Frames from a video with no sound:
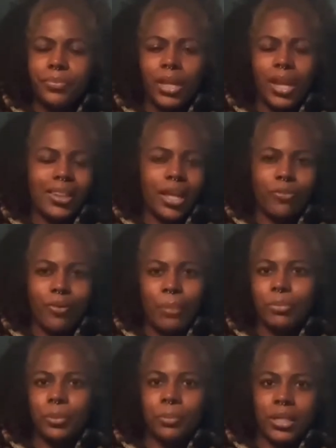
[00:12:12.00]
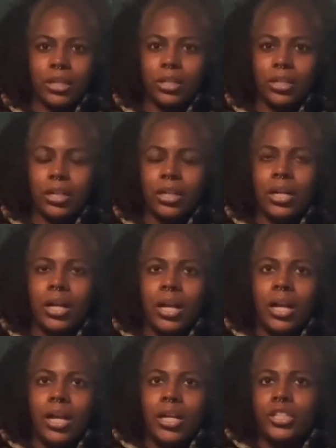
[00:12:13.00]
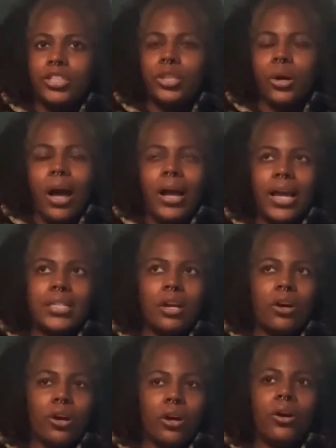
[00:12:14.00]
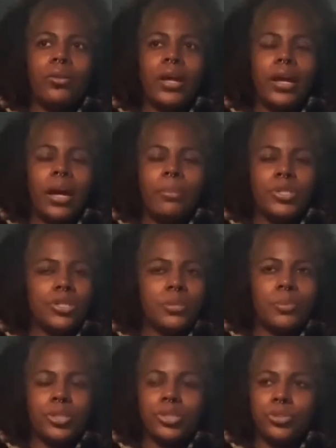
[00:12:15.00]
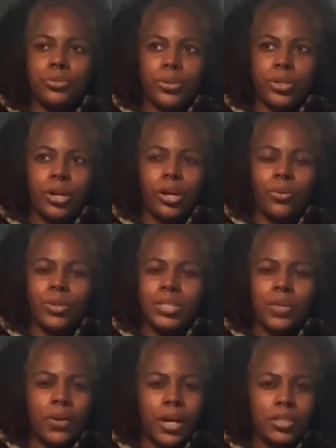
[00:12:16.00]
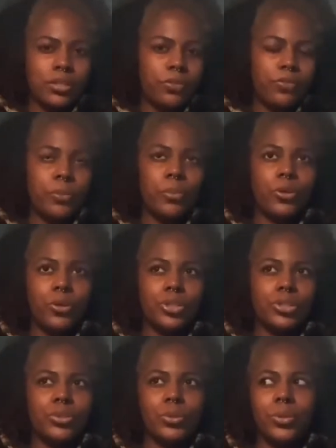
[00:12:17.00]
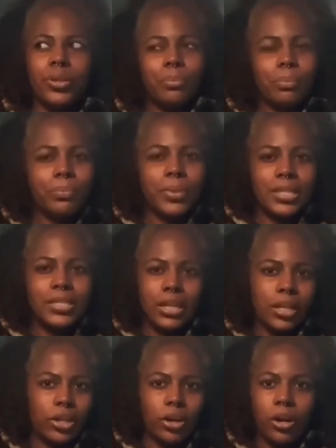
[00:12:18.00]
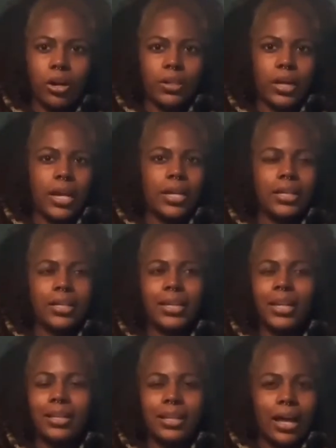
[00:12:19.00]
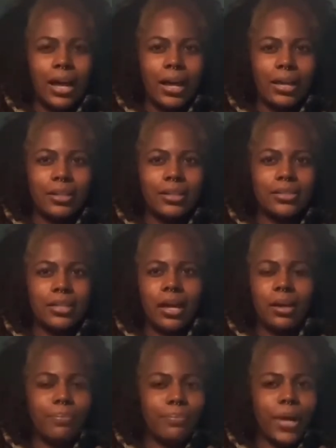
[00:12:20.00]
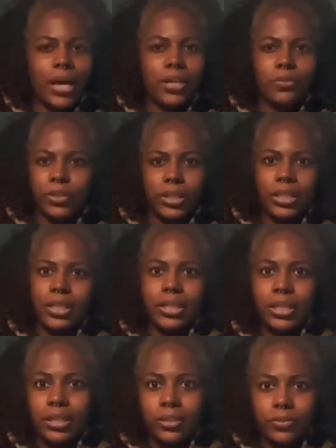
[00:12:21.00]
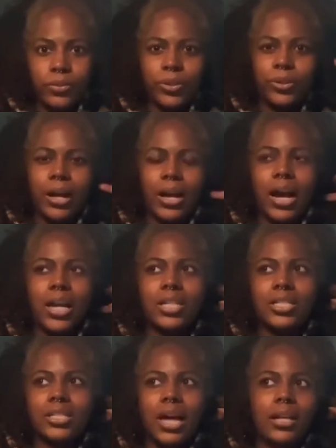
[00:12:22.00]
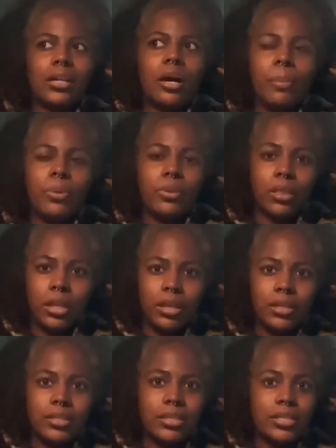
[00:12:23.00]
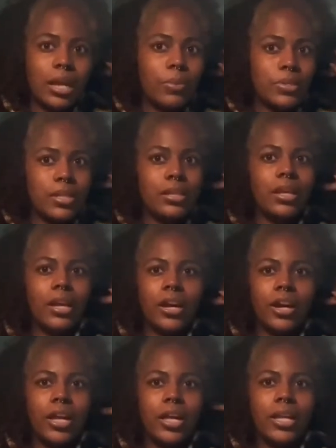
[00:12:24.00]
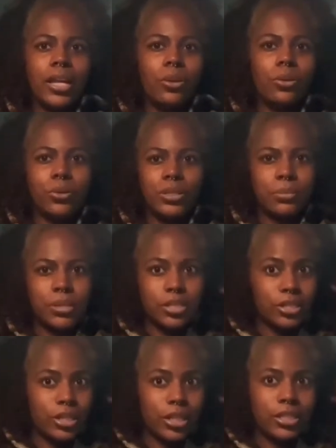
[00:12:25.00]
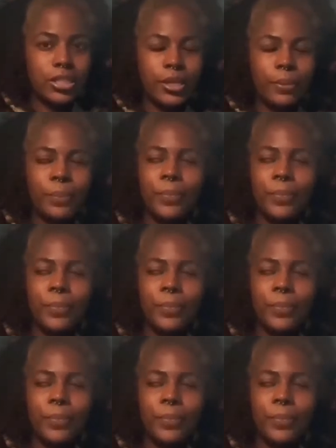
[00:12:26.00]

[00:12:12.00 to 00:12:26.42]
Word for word: and like wrap them later so i guess i'll go like i'm gonna just push through and go the stuff i got to, from the grocery store can stay in the car like i didn't get a lot because I didn't really need anything for real. I kind of just got a couple things because I was in the area and I know this place is like cheap.